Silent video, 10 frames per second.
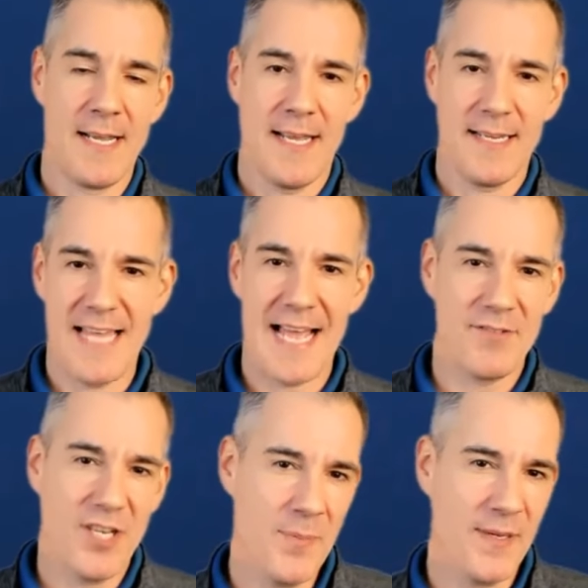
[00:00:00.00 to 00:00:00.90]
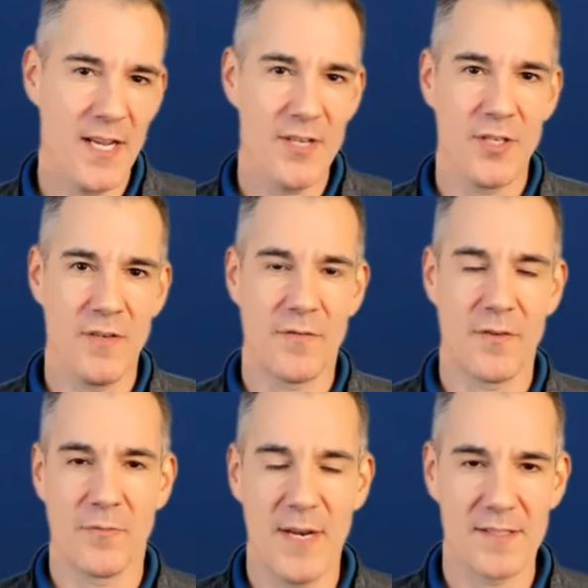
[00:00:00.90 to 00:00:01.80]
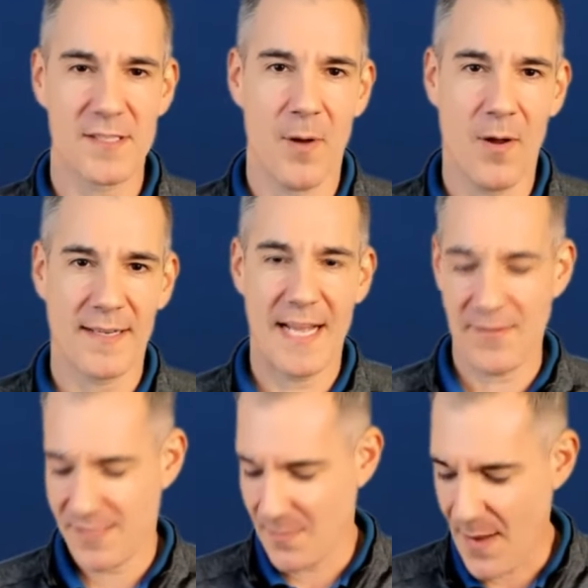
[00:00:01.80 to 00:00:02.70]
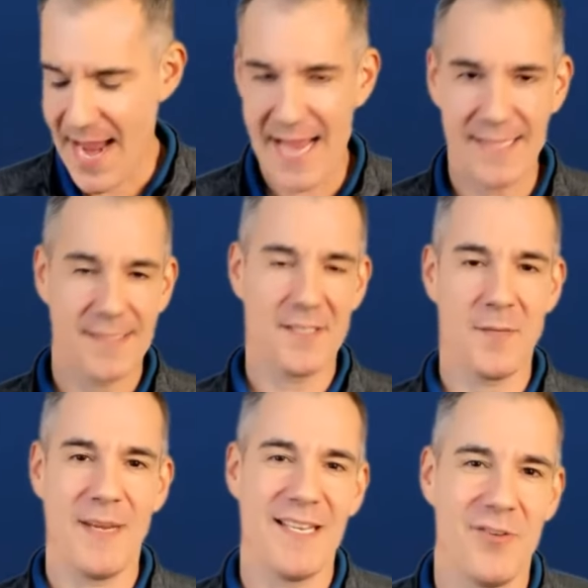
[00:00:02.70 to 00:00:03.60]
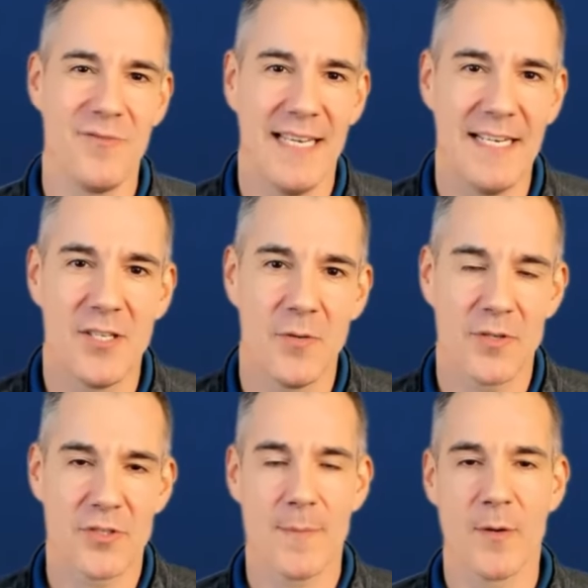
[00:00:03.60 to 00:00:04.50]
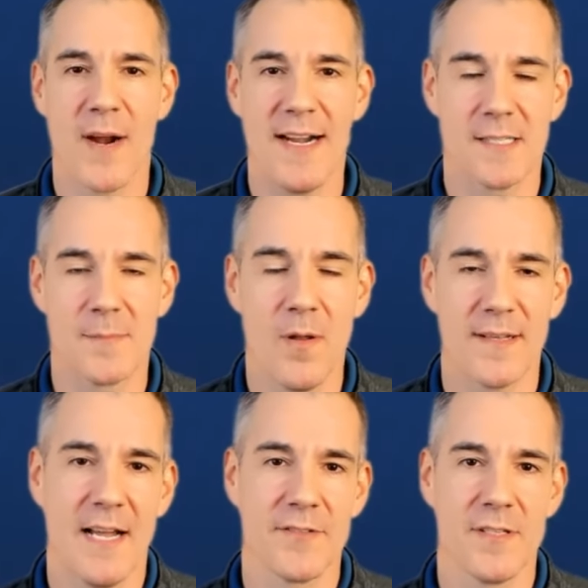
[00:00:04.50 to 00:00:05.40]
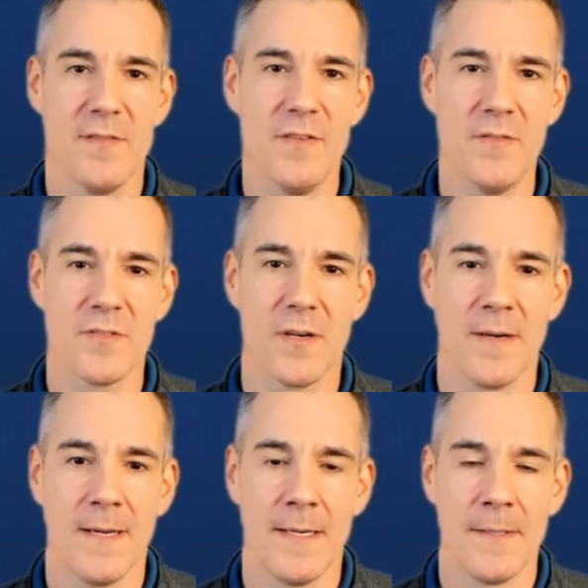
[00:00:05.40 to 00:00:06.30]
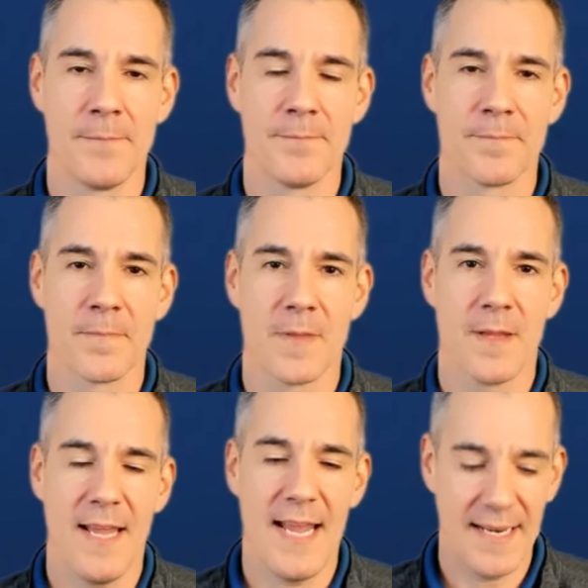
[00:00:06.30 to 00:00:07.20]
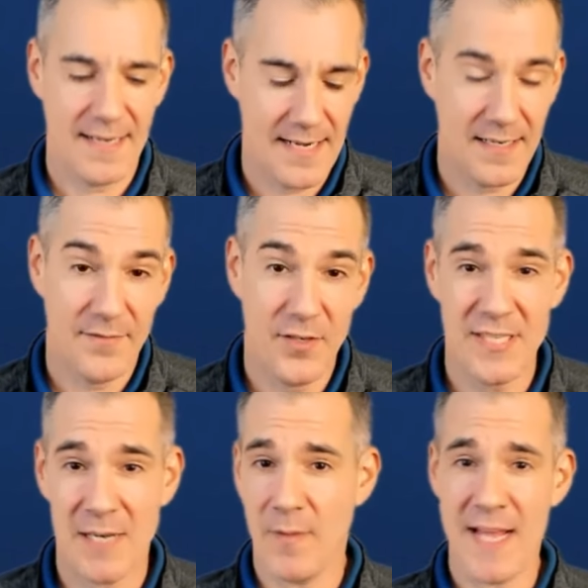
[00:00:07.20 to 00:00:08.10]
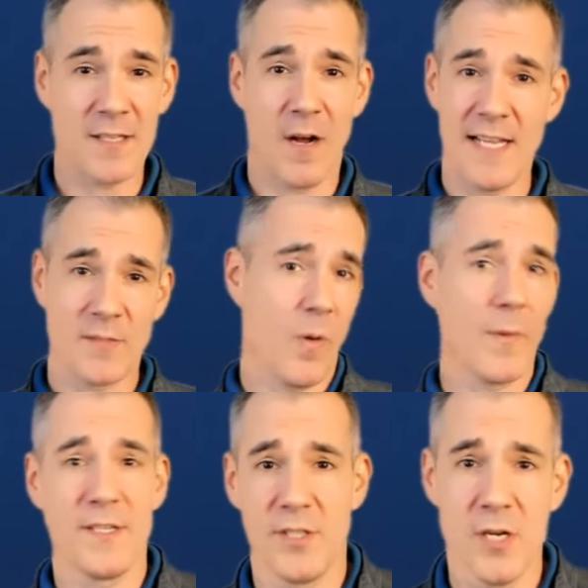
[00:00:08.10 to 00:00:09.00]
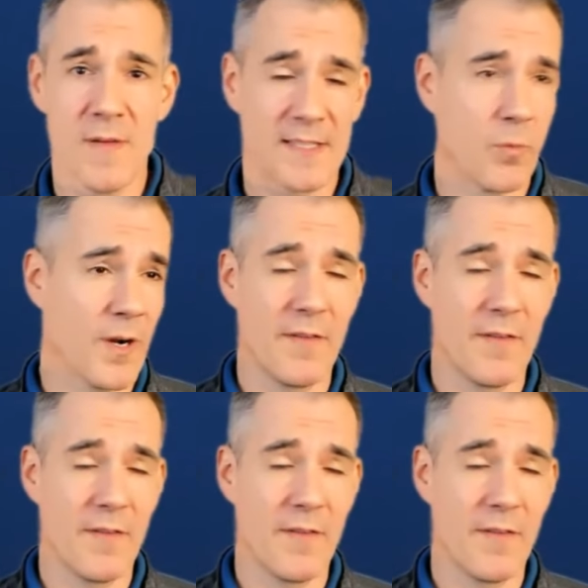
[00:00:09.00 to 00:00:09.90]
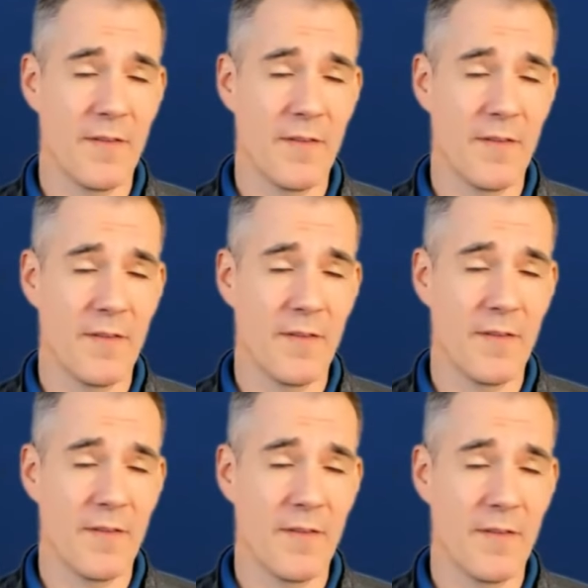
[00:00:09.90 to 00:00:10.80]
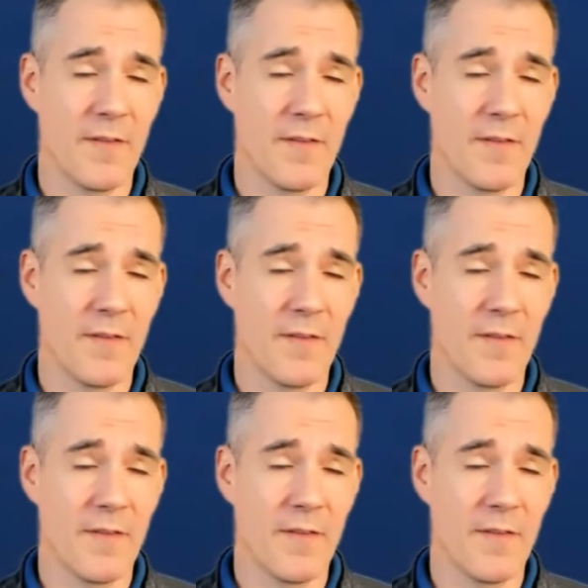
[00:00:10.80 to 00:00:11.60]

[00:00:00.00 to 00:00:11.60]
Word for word: is that just because you've written small accounts in the past doesn't mean you need to or should be writing small accounts in the future. And, and if you say, well, that's that's what we do, that's what our vision is, our mission, okay.